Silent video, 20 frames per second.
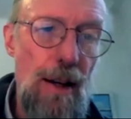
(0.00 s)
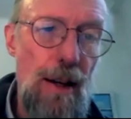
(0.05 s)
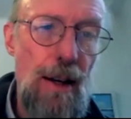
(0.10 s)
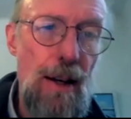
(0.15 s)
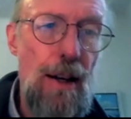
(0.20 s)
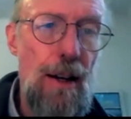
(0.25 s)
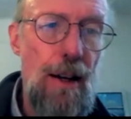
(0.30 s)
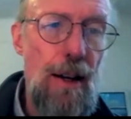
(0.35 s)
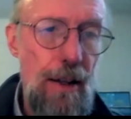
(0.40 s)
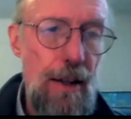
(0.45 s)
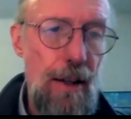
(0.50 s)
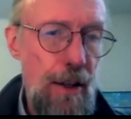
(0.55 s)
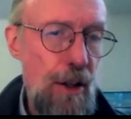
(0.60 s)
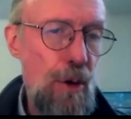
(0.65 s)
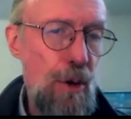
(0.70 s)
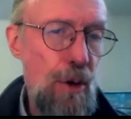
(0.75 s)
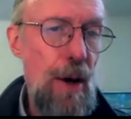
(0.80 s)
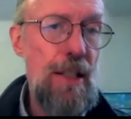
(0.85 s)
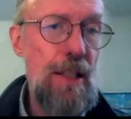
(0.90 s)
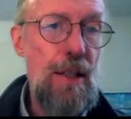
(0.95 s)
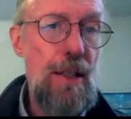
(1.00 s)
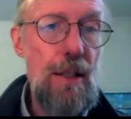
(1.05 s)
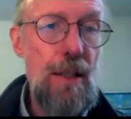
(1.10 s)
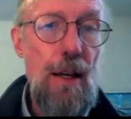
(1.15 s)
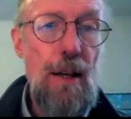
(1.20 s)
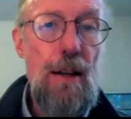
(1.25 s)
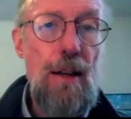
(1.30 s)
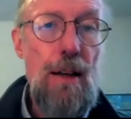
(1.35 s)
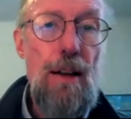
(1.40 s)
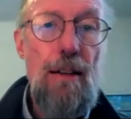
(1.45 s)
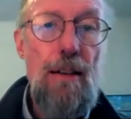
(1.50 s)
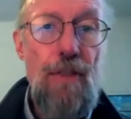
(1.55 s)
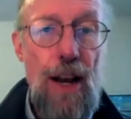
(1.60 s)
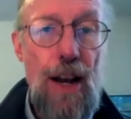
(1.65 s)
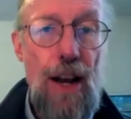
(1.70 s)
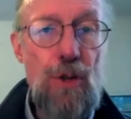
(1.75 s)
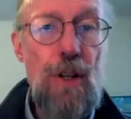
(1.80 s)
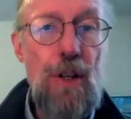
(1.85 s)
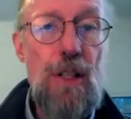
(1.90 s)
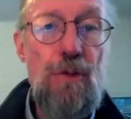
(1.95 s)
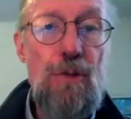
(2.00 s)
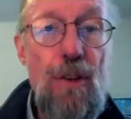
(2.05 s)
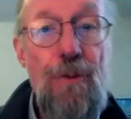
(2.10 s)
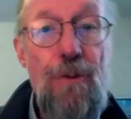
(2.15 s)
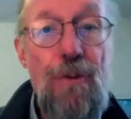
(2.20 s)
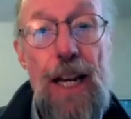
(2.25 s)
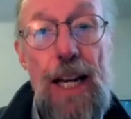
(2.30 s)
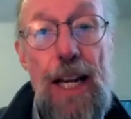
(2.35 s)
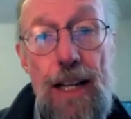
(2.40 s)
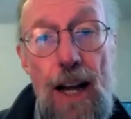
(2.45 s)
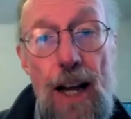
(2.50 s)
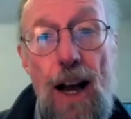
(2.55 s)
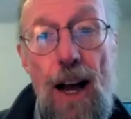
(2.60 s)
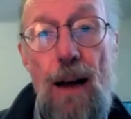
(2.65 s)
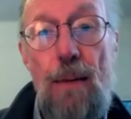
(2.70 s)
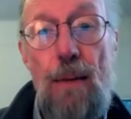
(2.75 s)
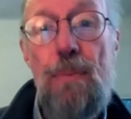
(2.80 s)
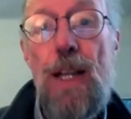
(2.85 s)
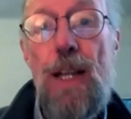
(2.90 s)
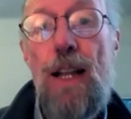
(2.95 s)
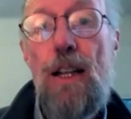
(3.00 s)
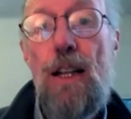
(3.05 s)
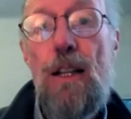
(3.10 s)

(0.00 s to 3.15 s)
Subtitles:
US veterans from Vietnam